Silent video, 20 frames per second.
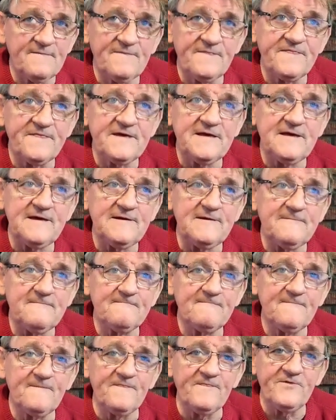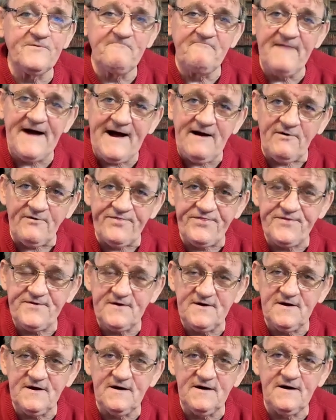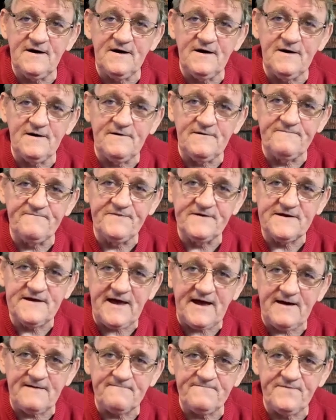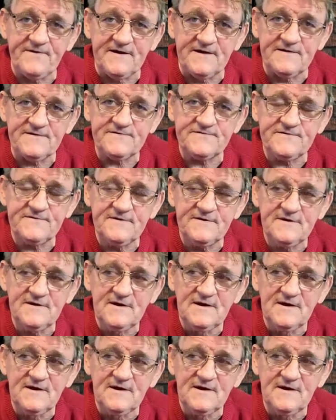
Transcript: the mouth of the catfish